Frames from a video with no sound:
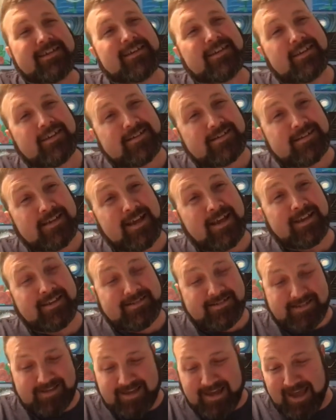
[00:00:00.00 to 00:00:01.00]

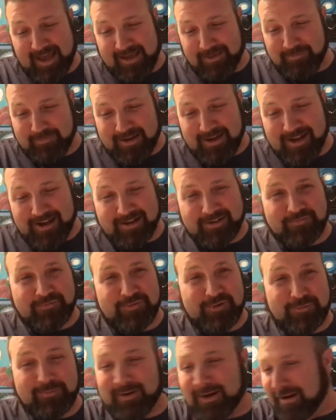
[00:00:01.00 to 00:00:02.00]
Says Gamecock
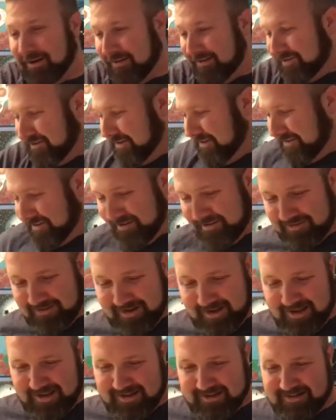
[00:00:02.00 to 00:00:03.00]
football on it though,
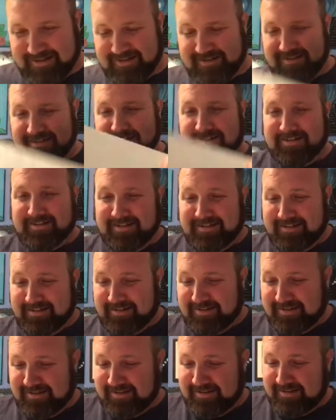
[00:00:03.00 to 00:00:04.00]
Nate.
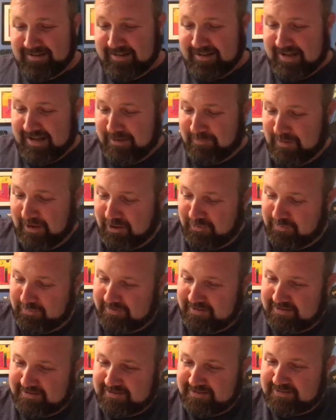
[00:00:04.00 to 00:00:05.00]
I'm hoping
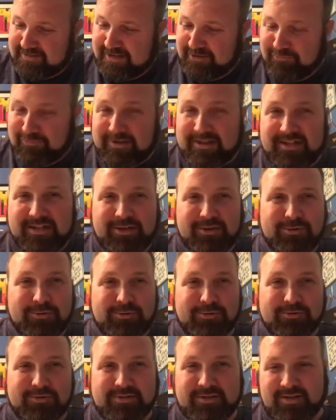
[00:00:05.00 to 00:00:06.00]
this is a
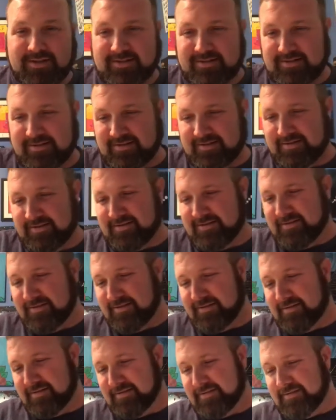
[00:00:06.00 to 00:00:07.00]
reused
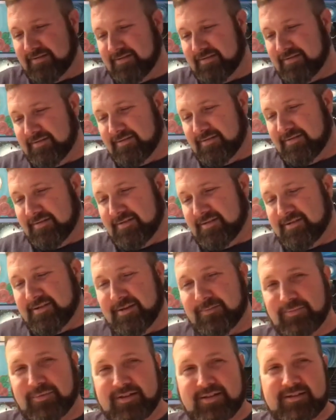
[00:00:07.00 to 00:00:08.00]

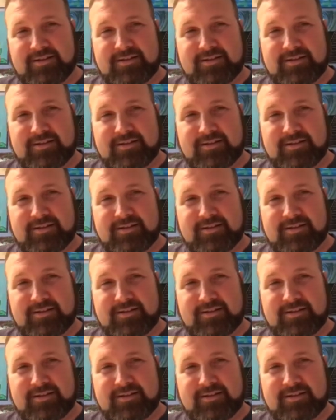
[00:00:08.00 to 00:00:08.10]
something.